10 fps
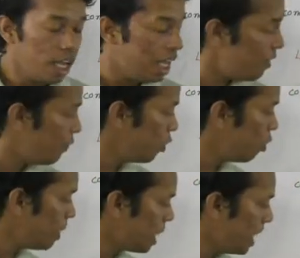If
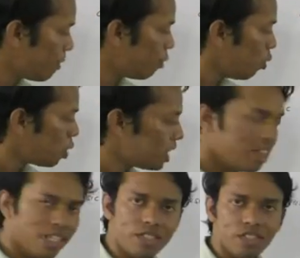you will take more
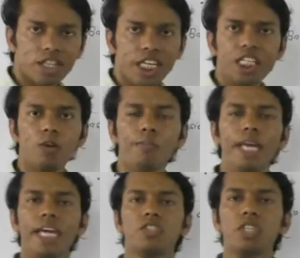than this, it will
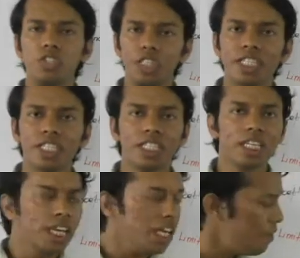be excess reagent.
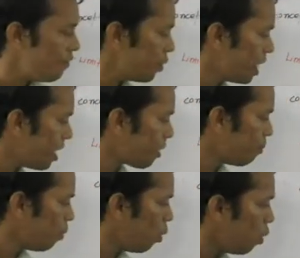If you take
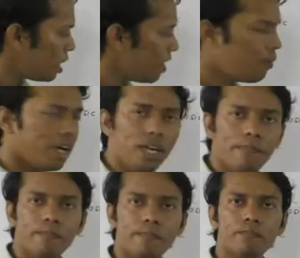more than 1,
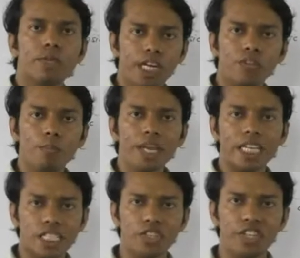it will be
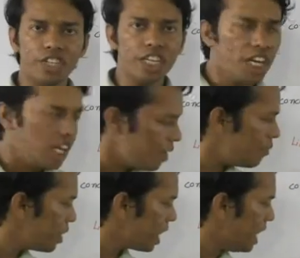excess reagent. If
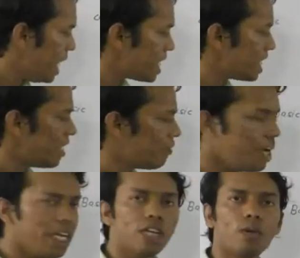you take less than
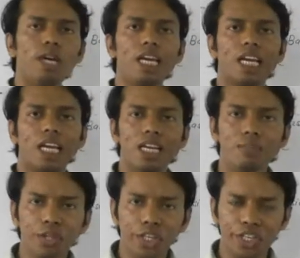1, it will be
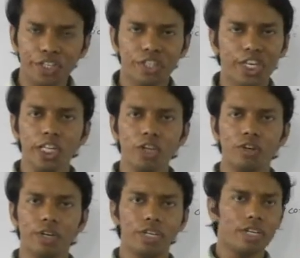limiting reagent. Correct or
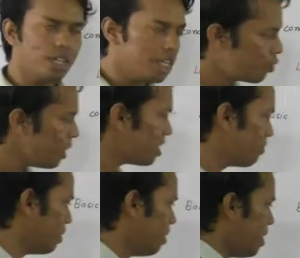not? It's very
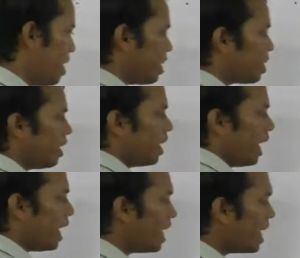simple. See,
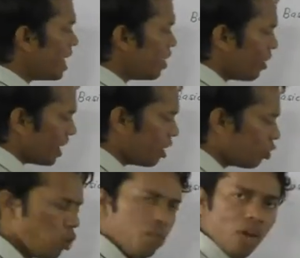here you are taking 2
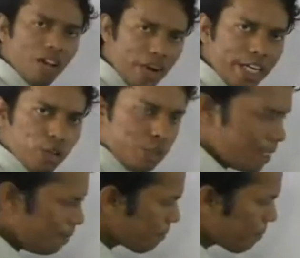mole of
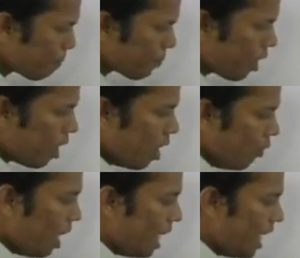hydrogen,
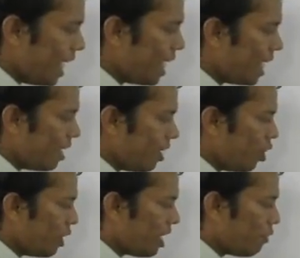while here
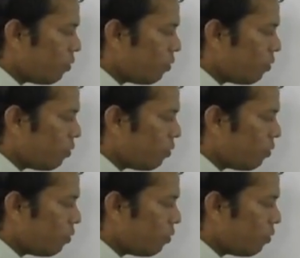you are taking